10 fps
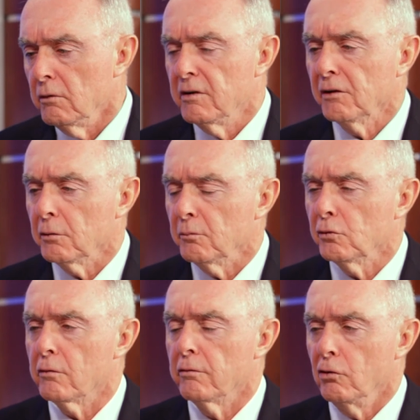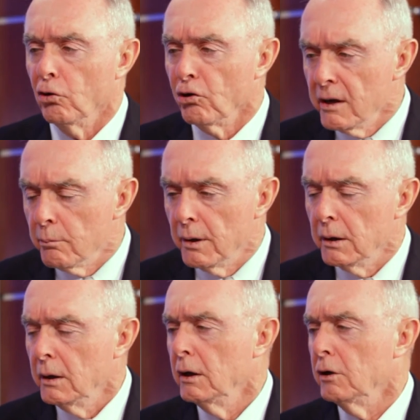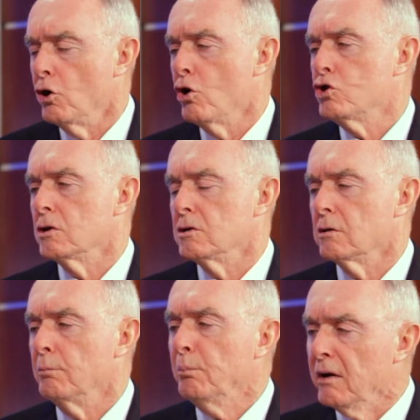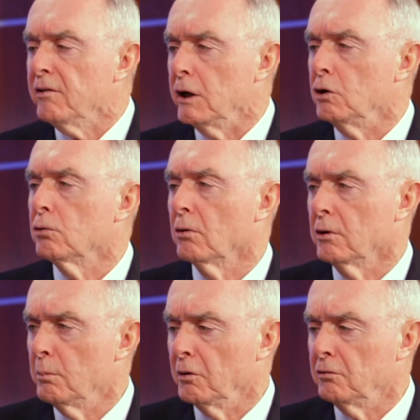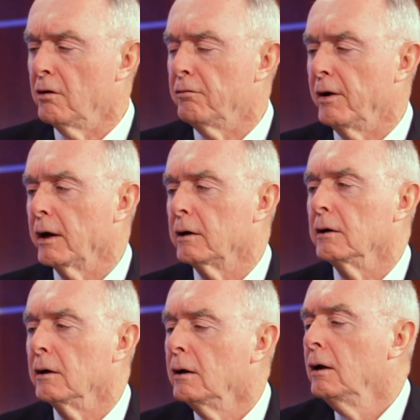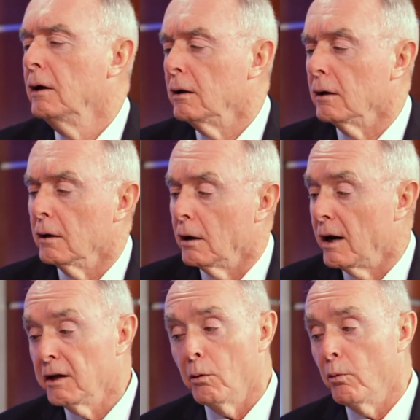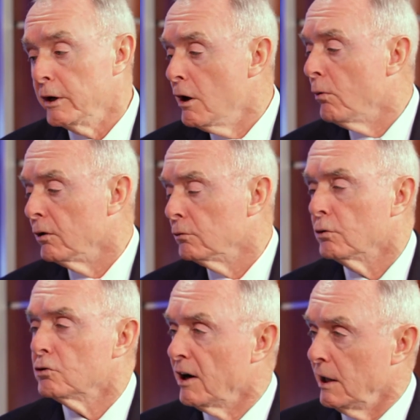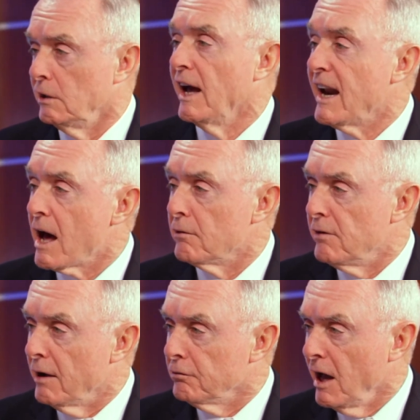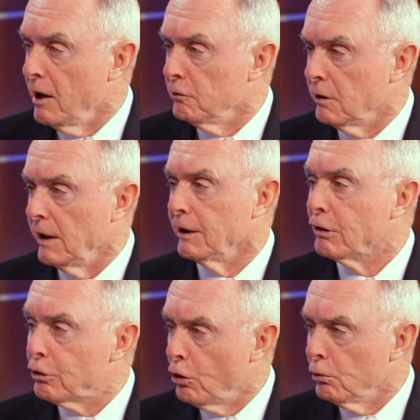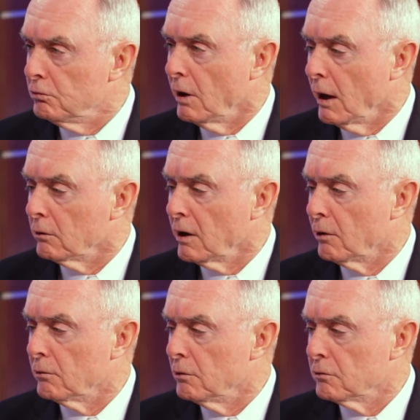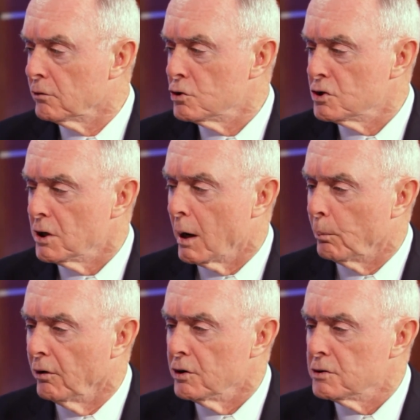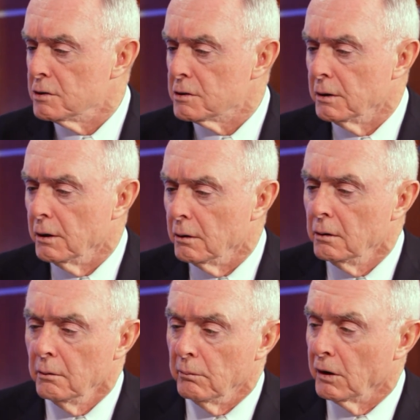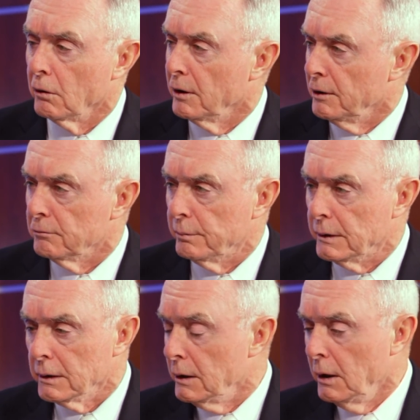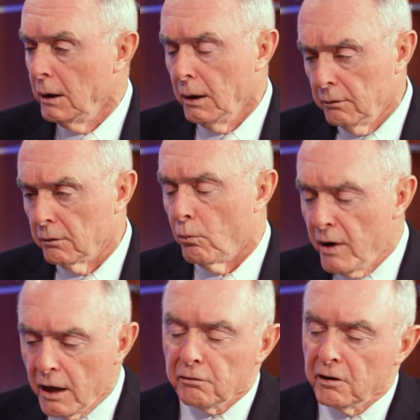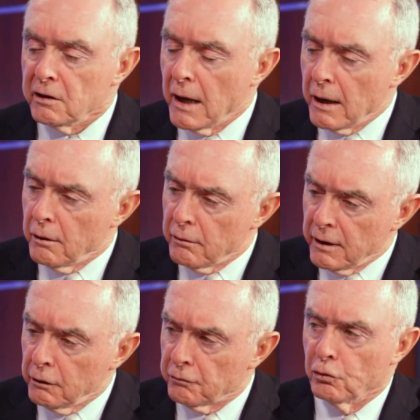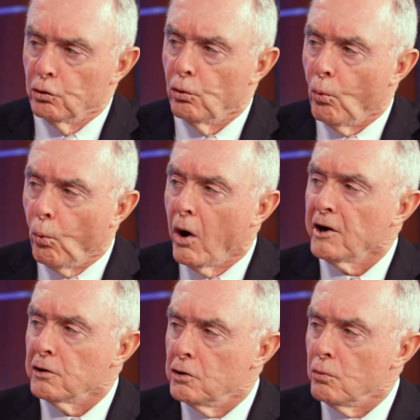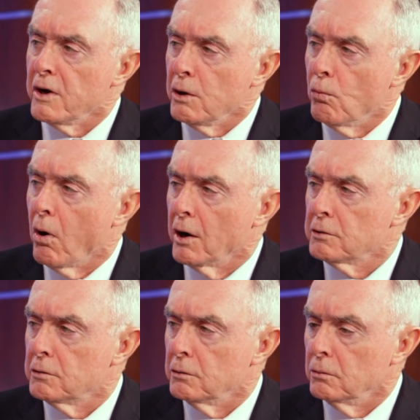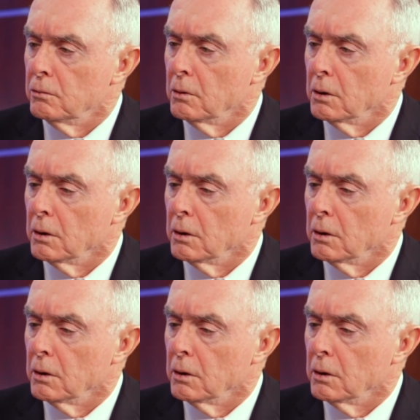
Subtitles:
We've got some sort of glib notions of pivoting toward the Pacific, and I think what we know is we're trying to get out of Afghanistan and close down counterinsurgency operations in the Middle East. But so we got to sit down and think through what do we want to